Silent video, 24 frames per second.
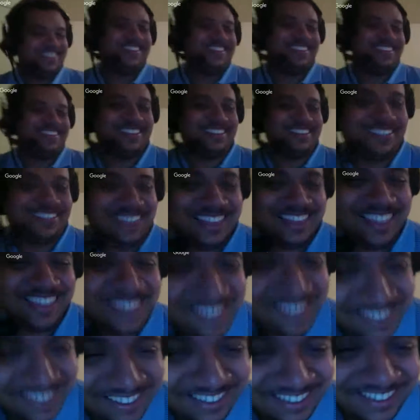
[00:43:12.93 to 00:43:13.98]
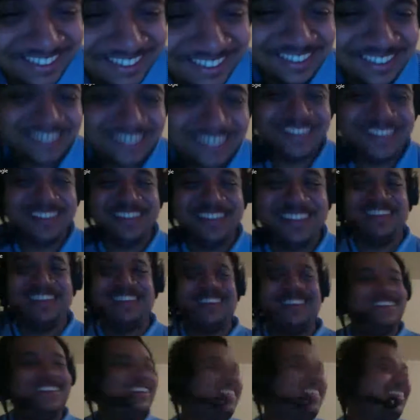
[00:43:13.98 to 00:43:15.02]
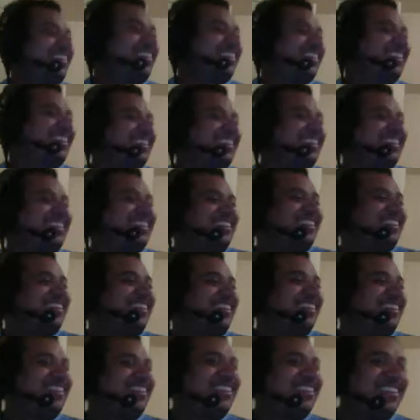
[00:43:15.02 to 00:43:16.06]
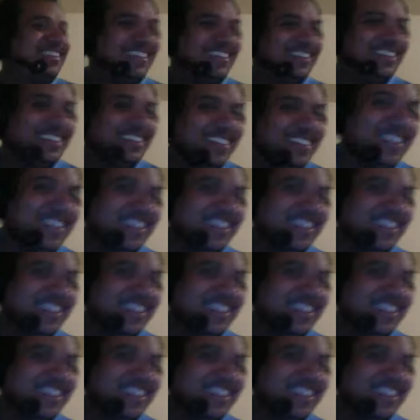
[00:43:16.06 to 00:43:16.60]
Is that 1,000 in the is that 1,000 in the flop